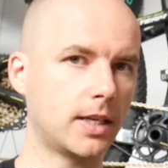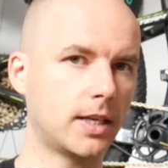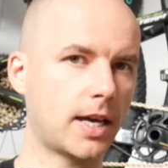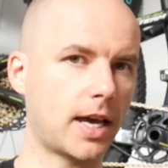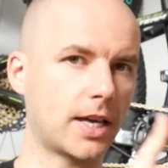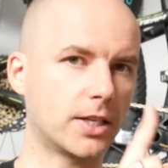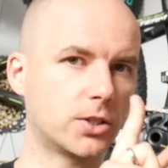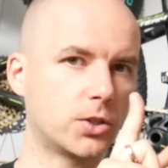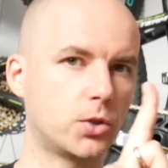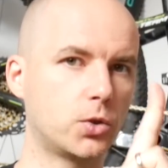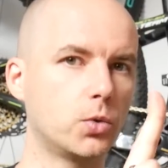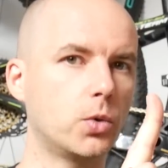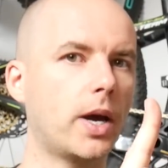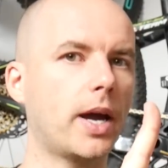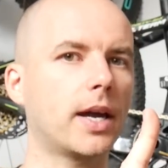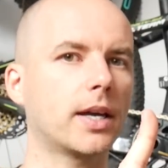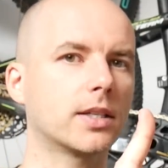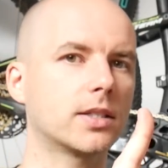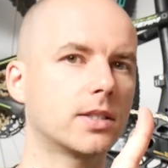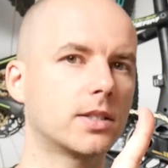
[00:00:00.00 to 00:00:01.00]
has 2
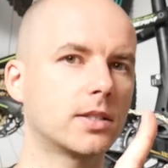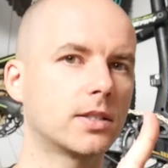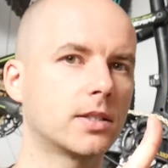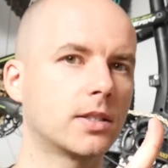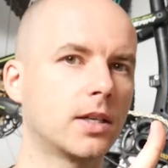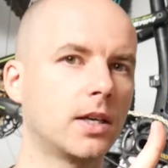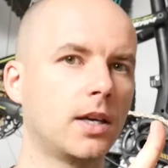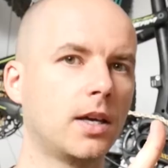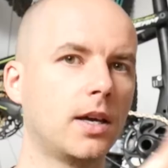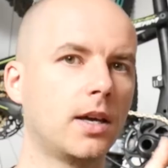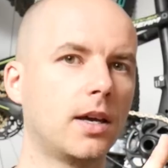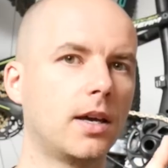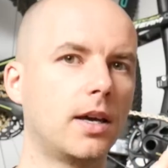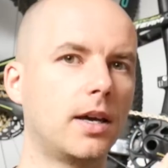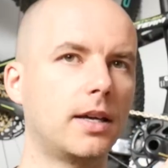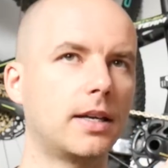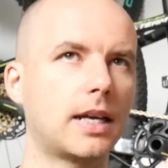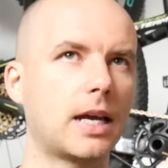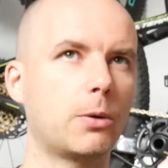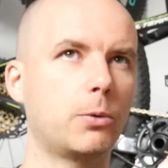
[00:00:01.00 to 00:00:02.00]
eggs.
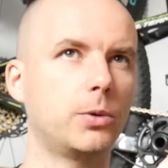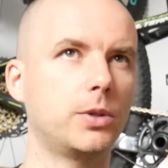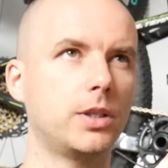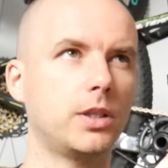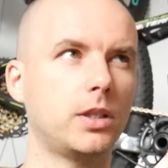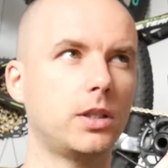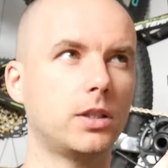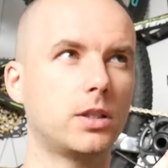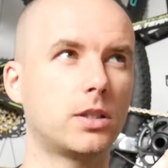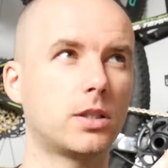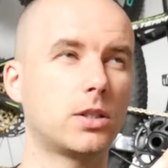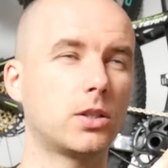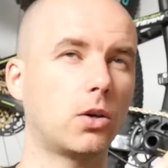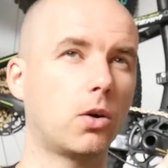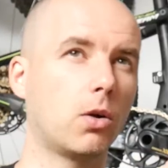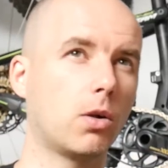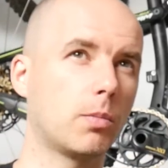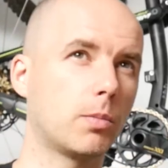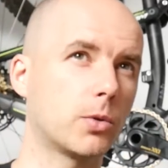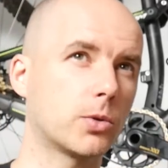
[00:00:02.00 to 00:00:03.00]
And I would eat
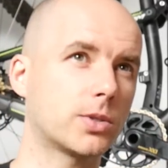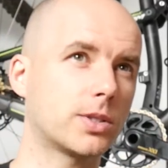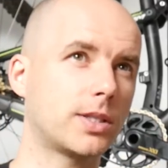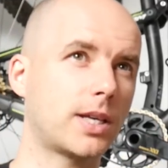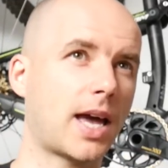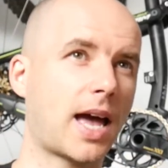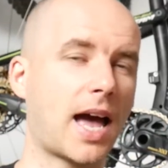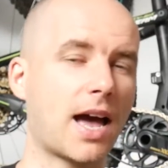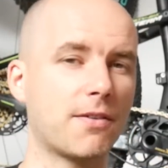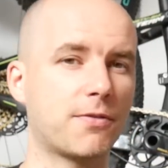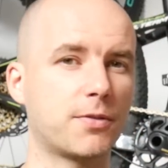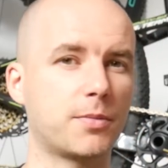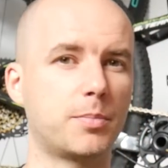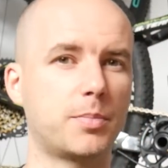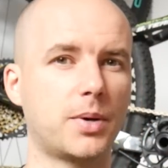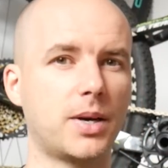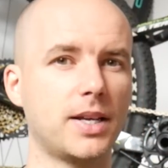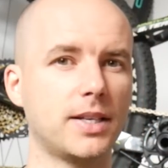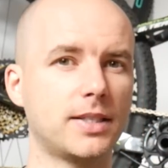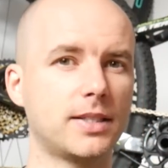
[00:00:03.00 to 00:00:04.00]
almost half a
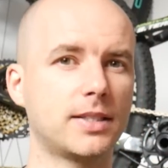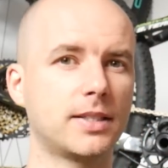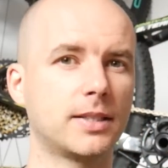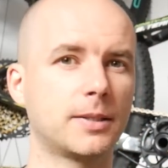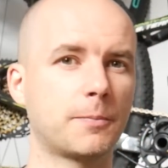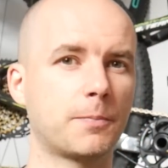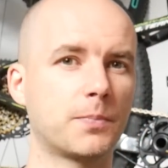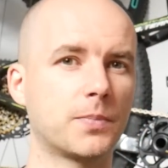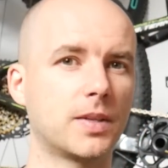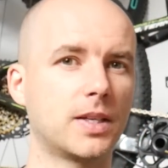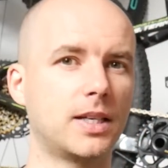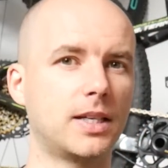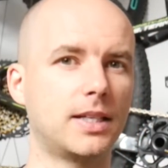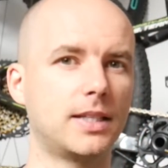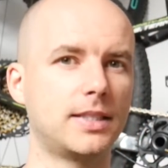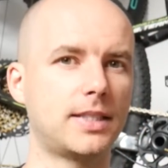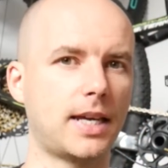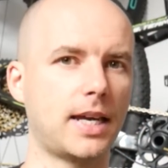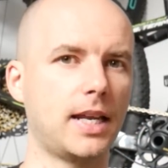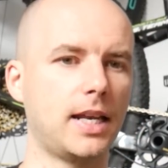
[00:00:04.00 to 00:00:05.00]
bread
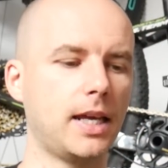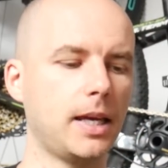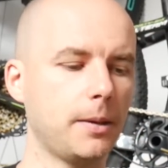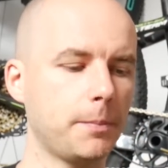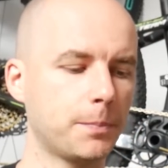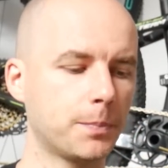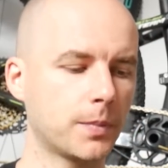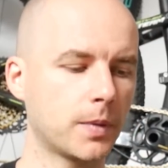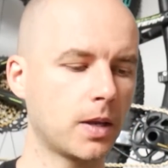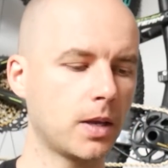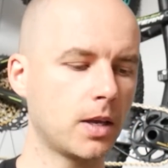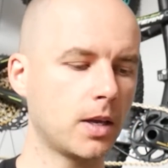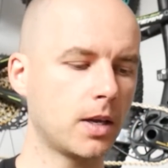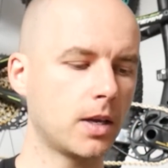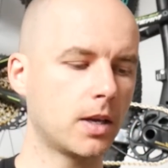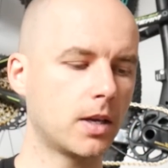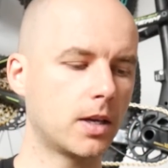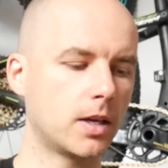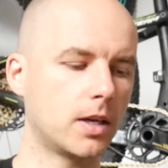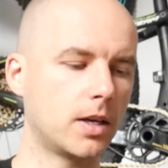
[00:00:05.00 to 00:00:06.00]
daily.
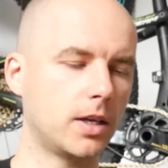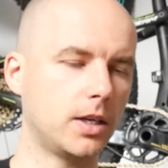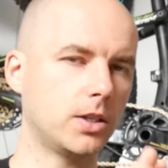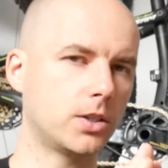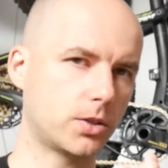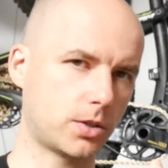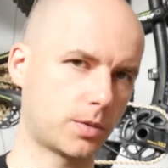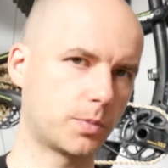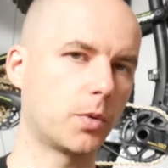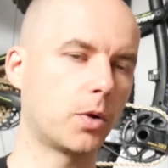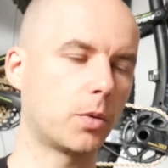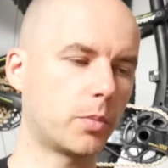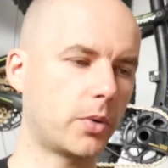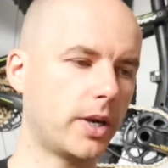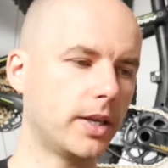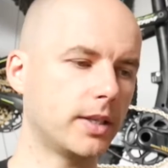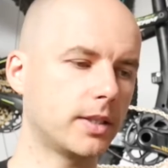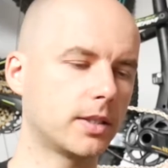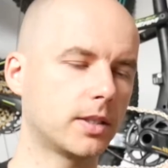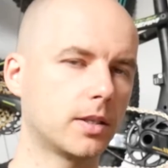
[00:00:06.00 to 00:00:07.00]
It's a small
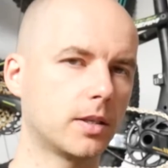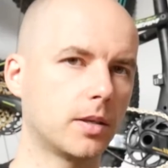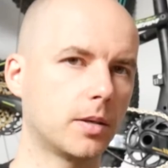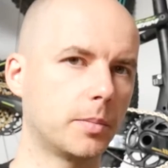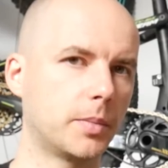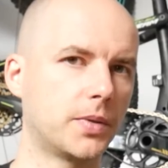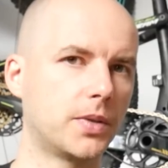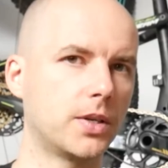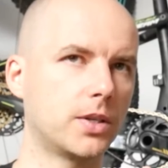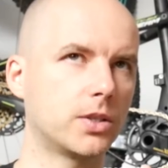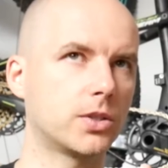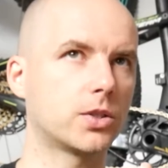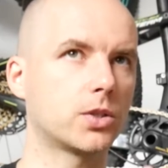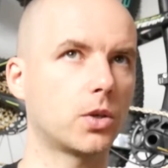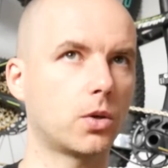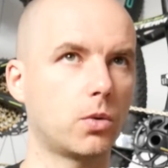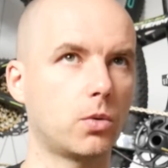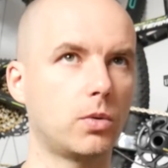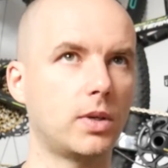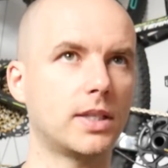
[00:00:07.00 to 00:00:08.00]
bread, but there's,
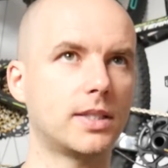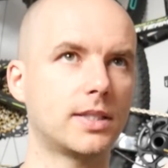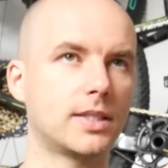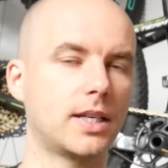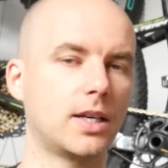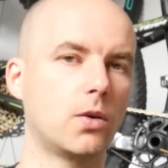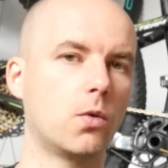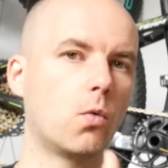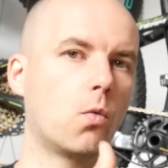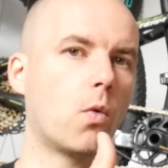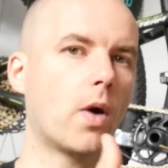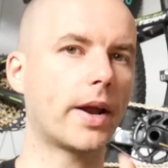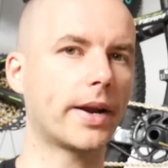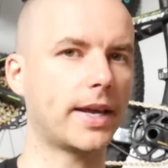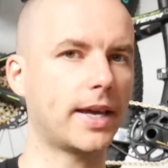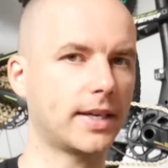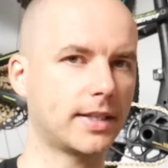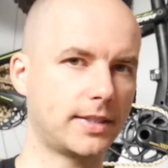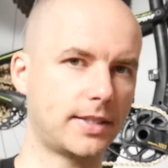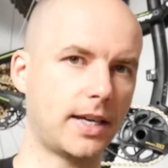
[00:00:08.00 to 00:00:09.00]
so let's say, 1
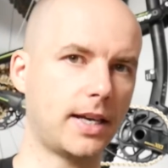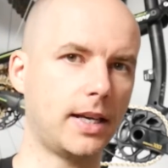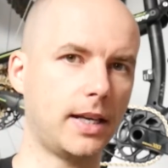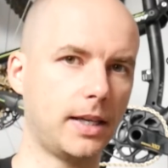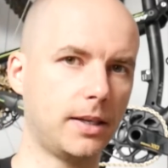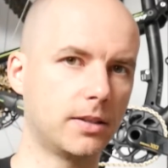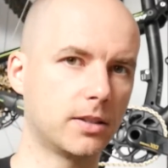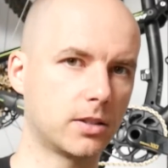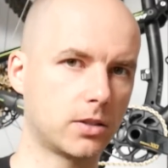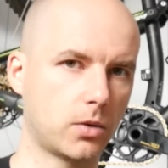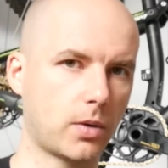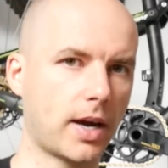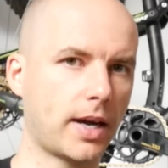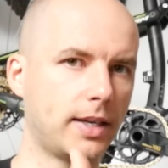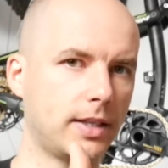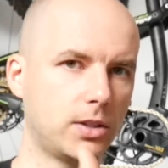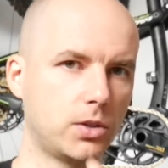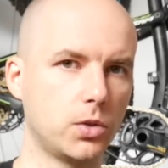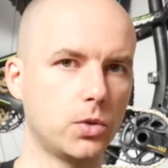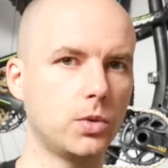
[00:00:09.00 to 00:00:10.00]
egg daily. So
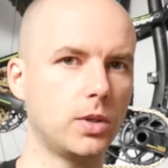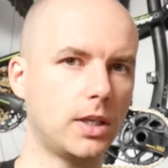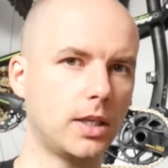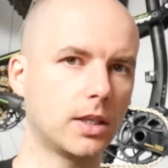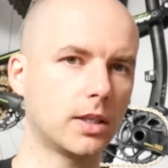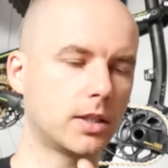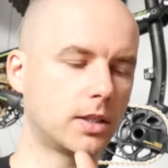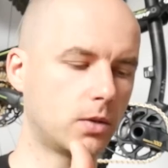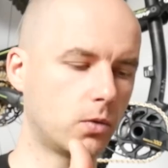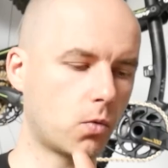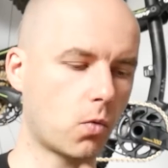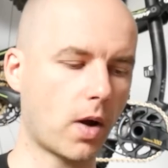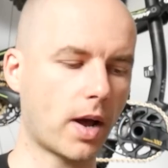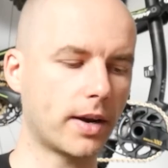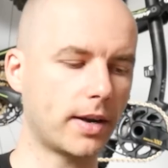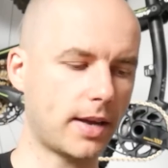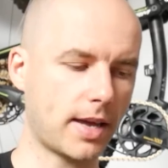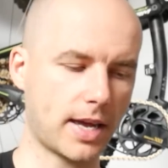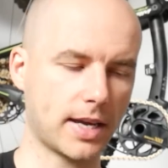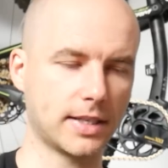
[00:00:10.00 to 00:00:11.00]
I do eat
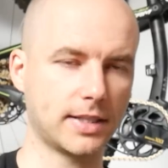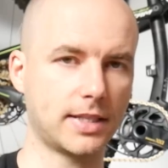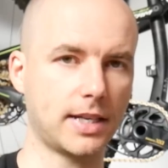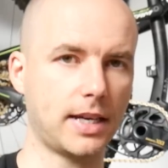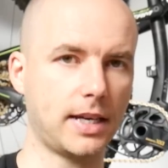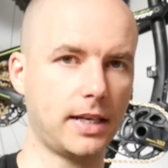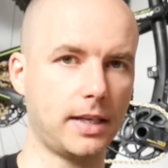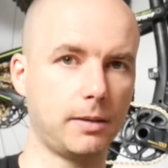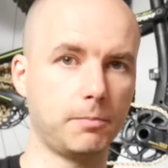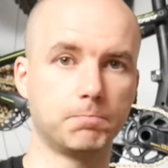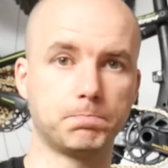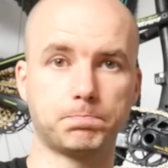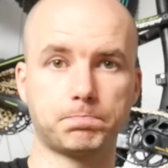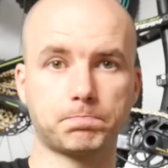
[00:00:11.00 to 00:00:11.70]
1 egg daily,